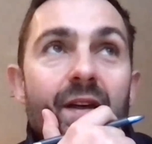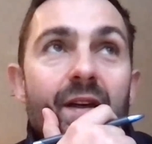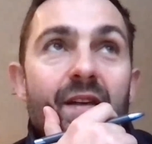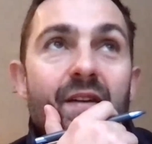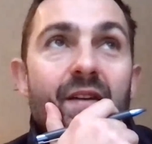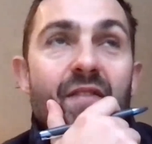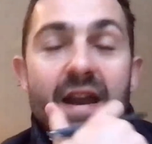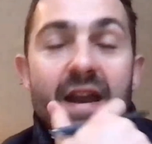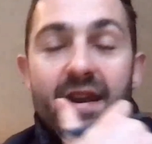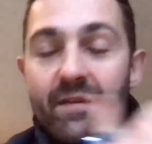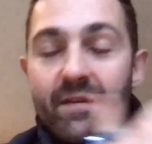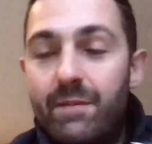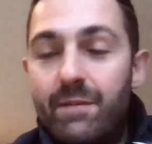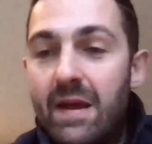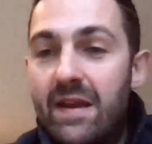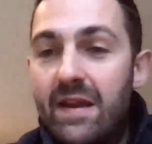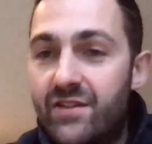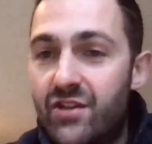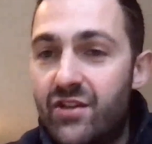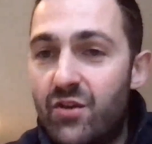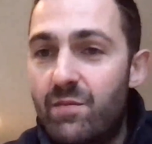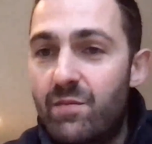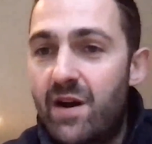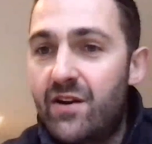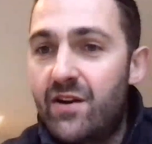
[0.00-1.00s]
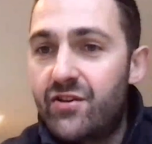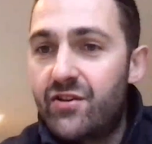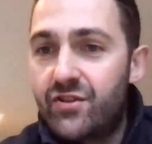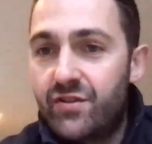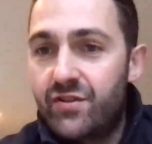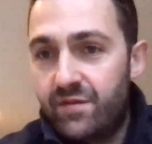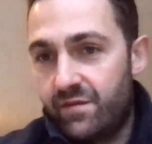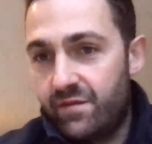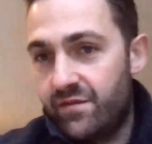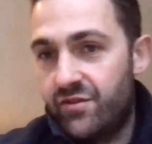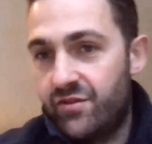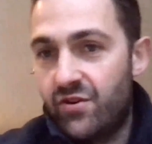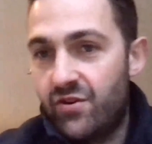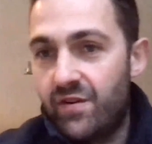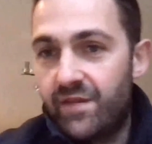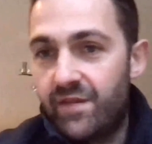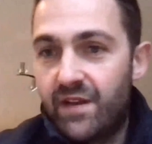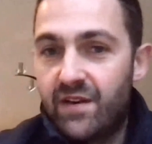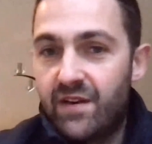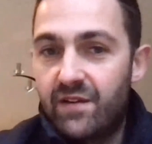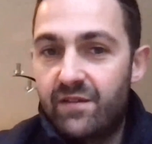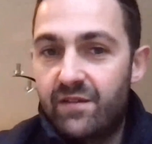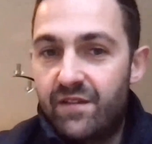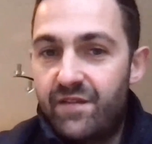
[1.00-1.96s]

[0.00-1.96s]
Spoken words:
they've had a bit too much during